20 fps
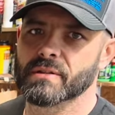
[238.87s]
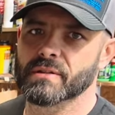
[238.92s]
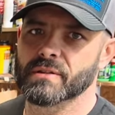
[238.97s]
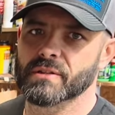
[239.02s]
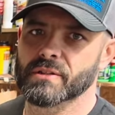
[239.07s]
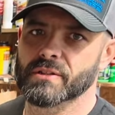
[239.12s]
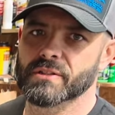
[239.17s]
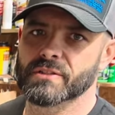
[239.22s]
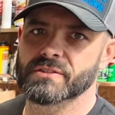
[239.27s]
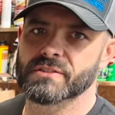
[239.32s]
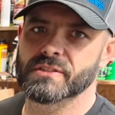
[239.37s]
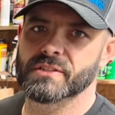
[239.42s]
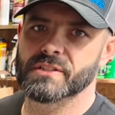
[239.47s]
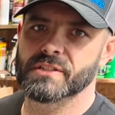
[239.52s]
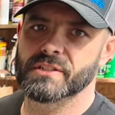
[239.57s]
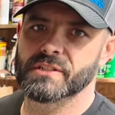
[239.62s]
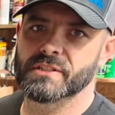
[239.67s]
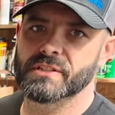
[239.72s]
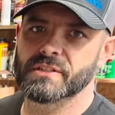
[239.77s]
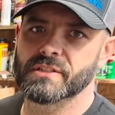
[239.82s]
looks
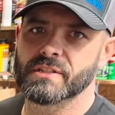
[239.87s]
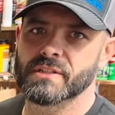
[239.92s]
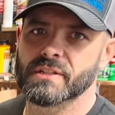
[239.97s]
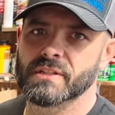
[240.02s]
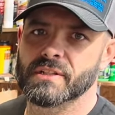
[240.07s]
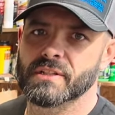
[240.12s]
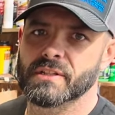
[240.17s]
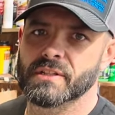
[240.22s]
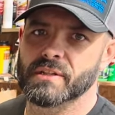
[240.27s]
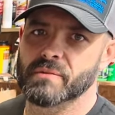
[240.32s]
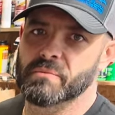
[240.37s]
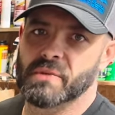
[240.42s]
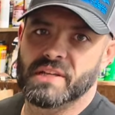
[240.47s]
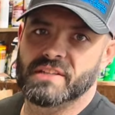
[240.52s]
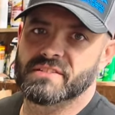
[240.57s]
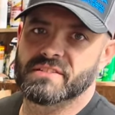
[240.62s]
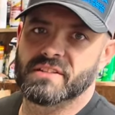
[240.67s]
good, and makes